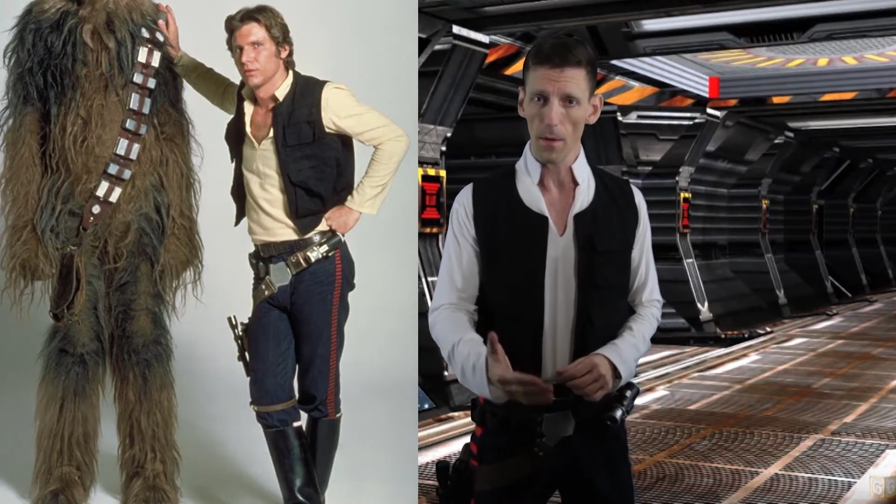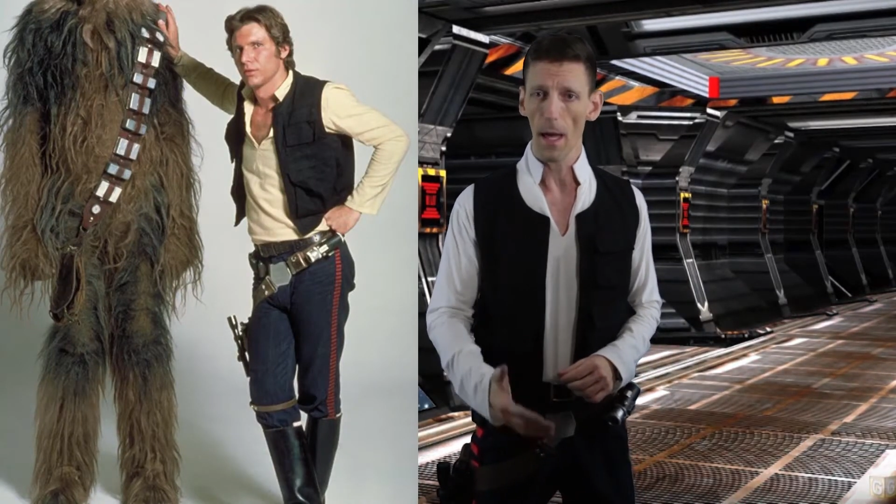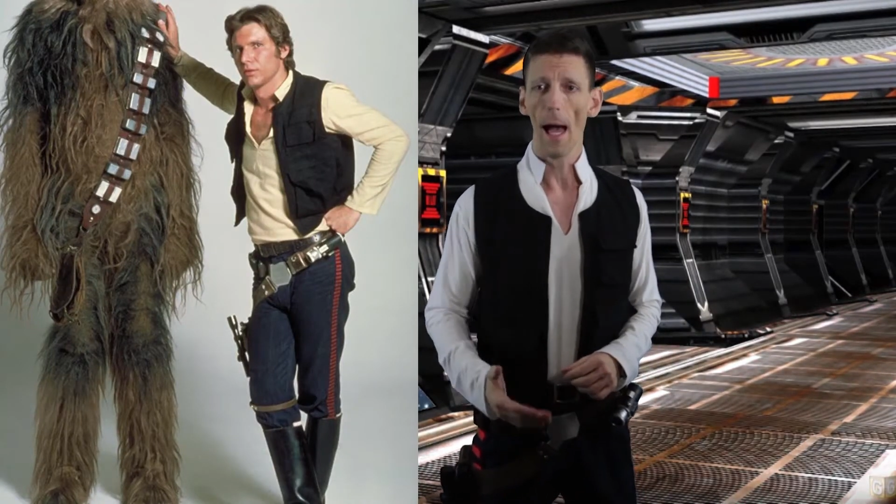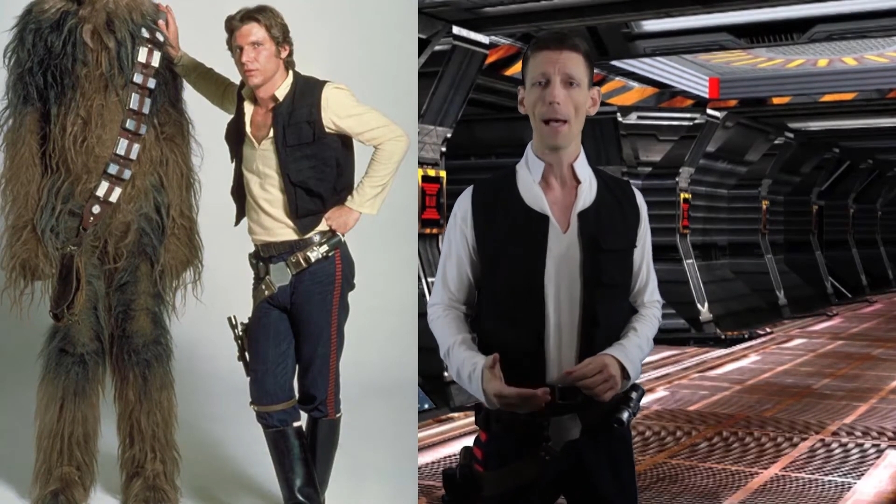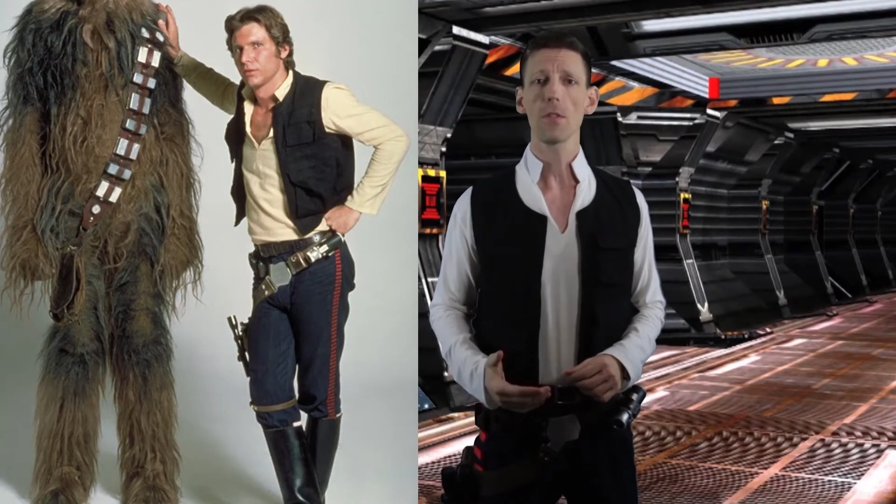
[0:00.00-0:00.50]
when they
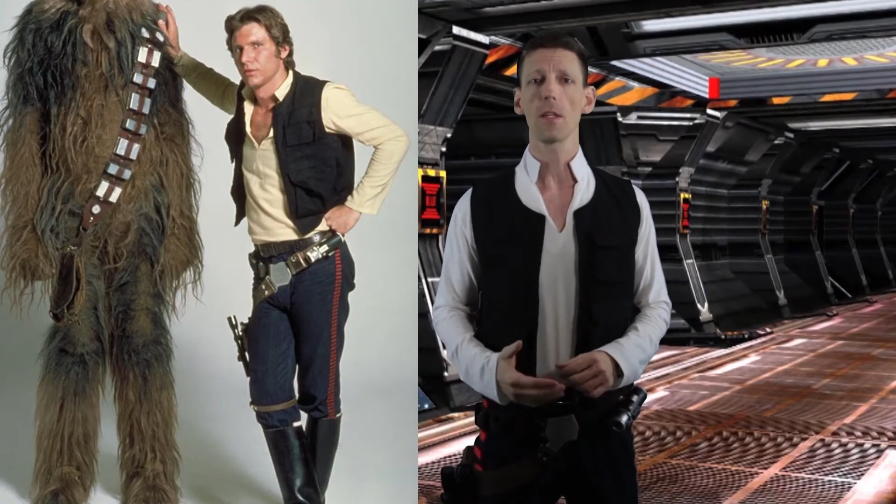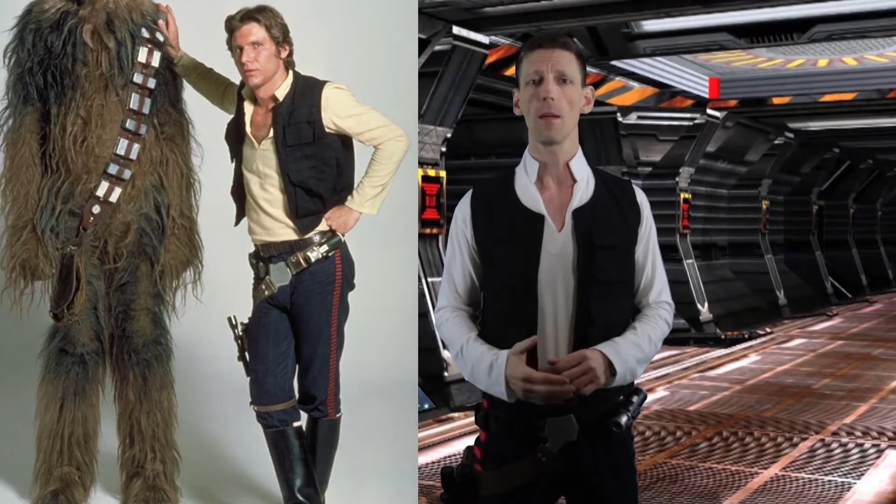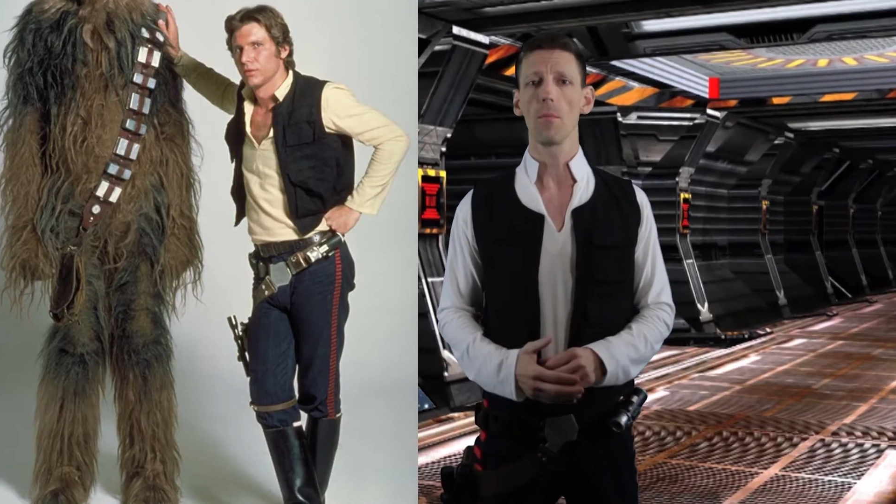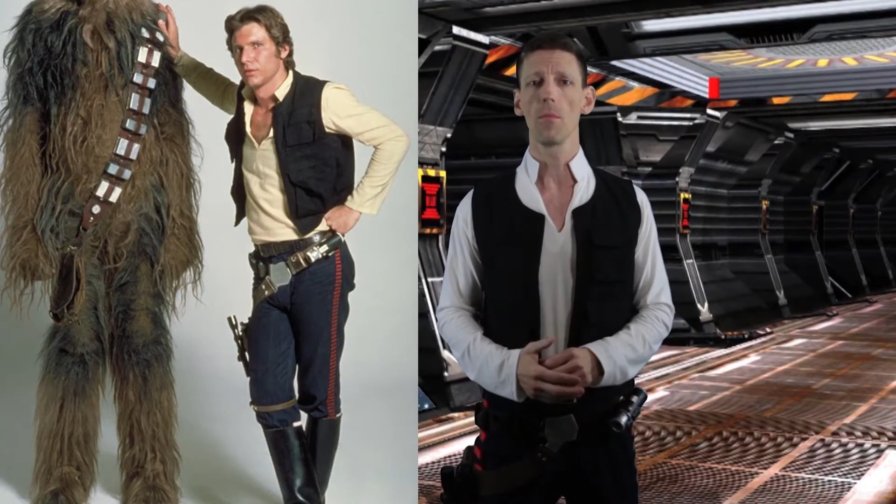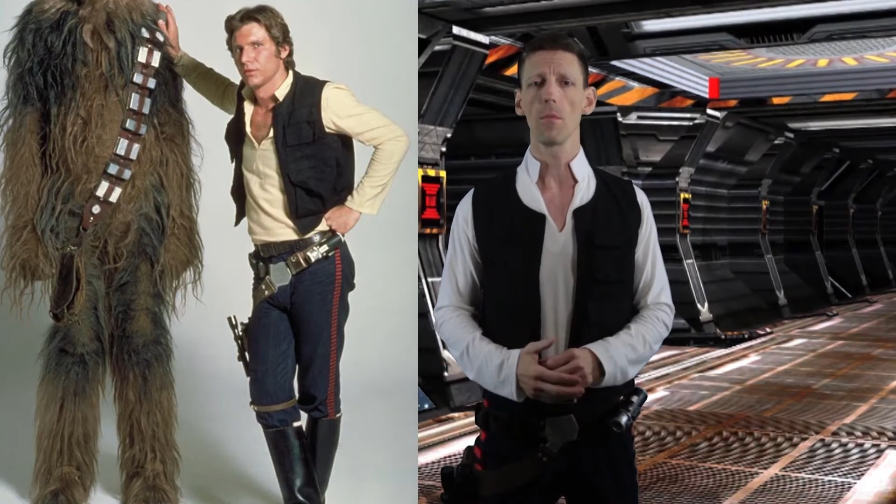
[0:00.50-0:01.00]
ask
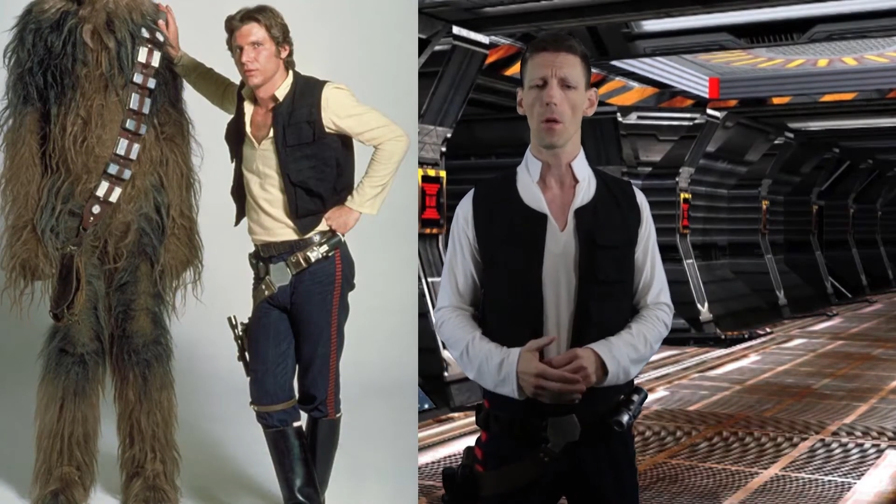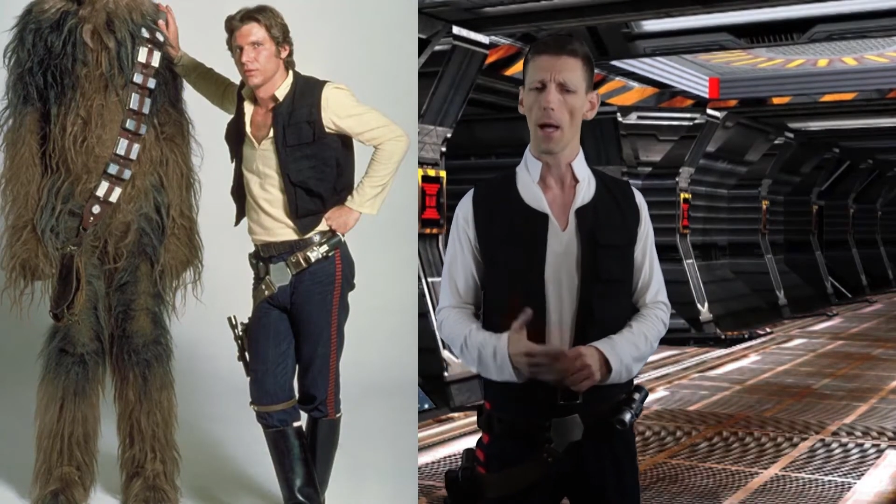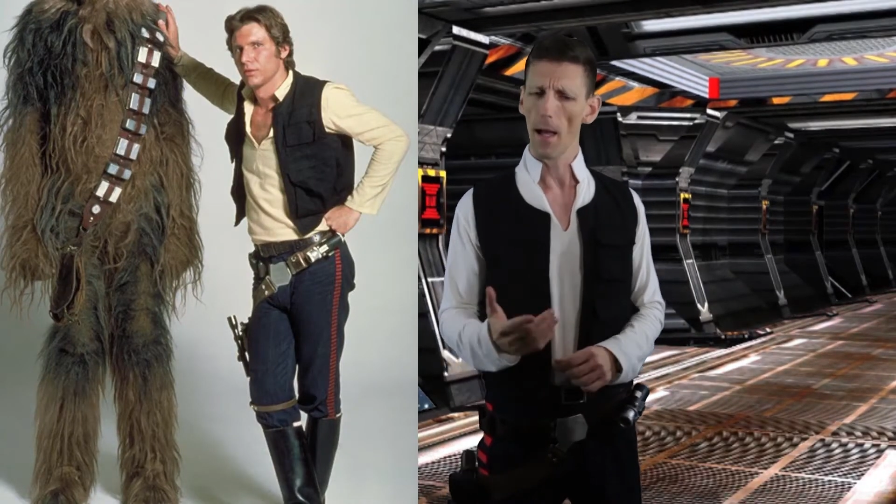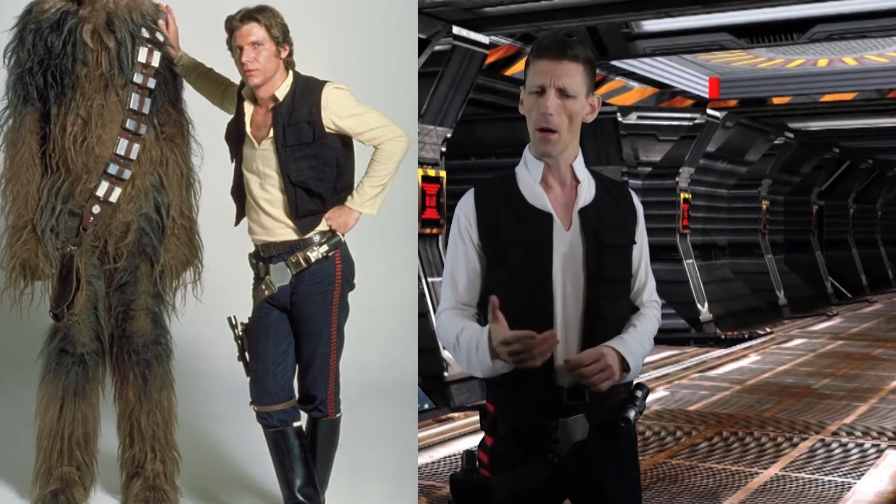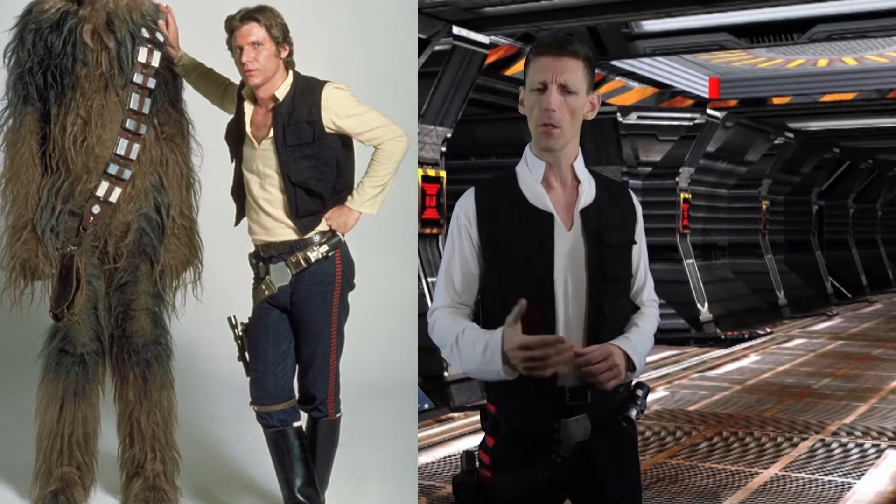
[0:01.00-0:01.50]
him, you know,
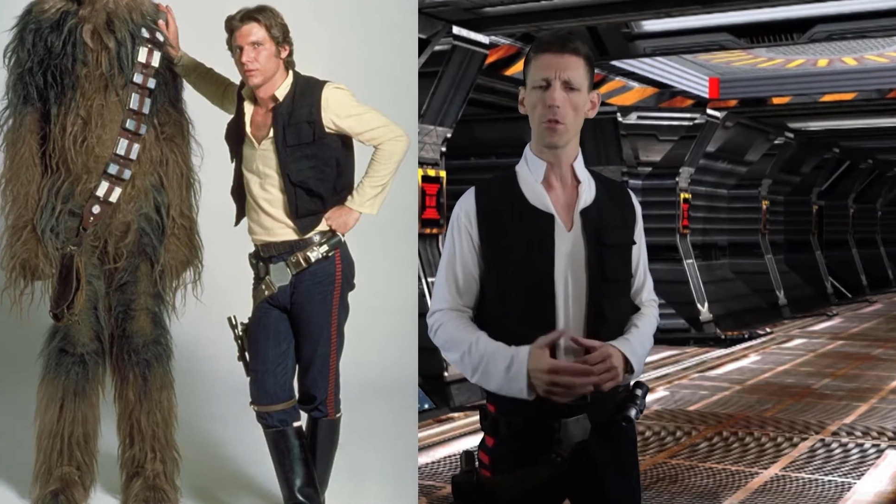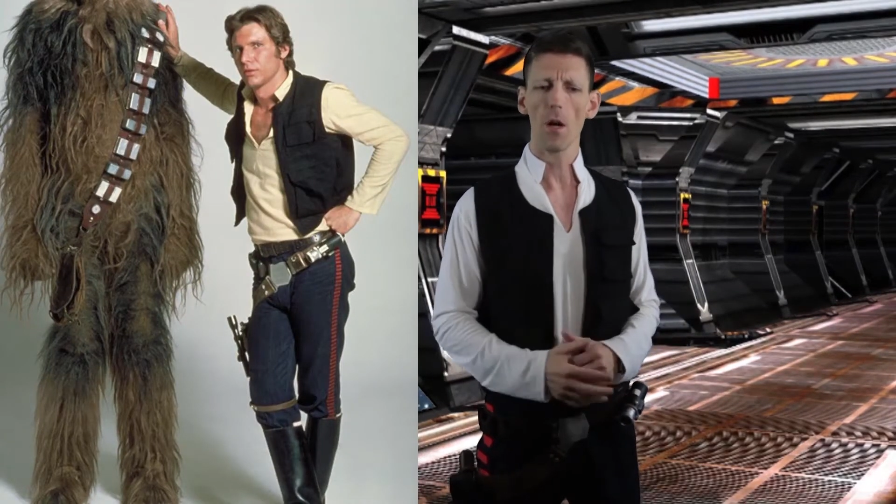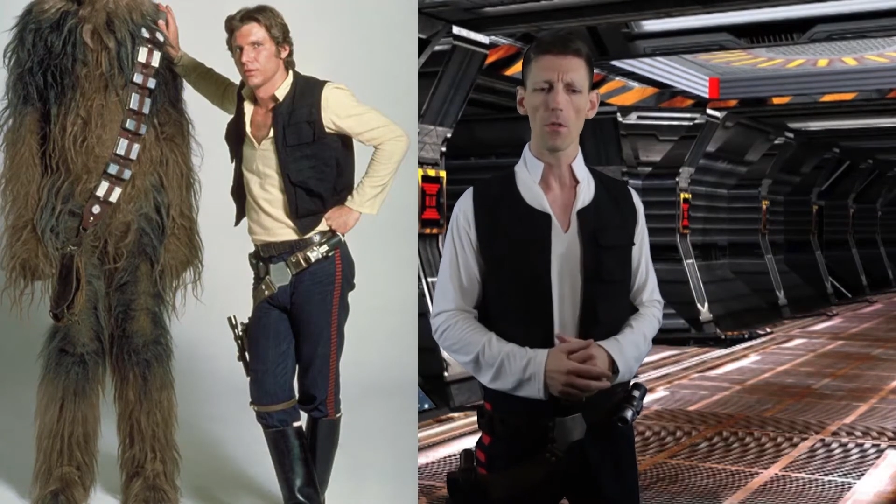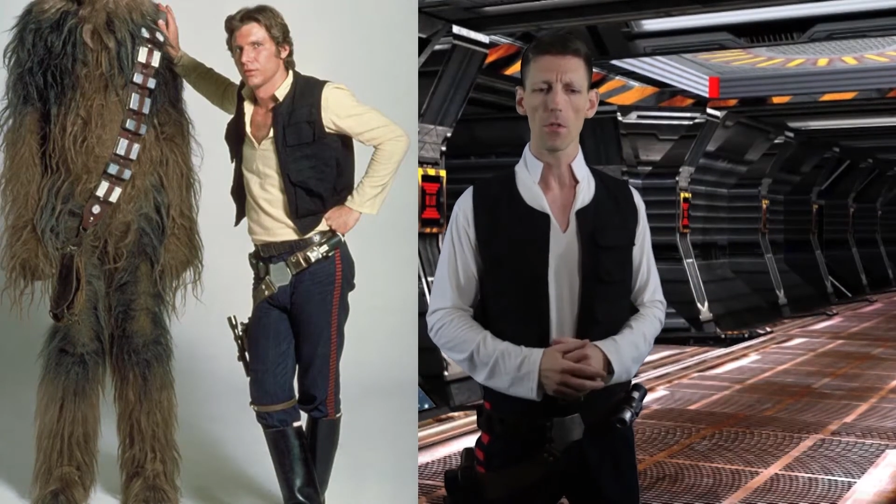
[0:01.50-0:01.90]
hey, aren't you Han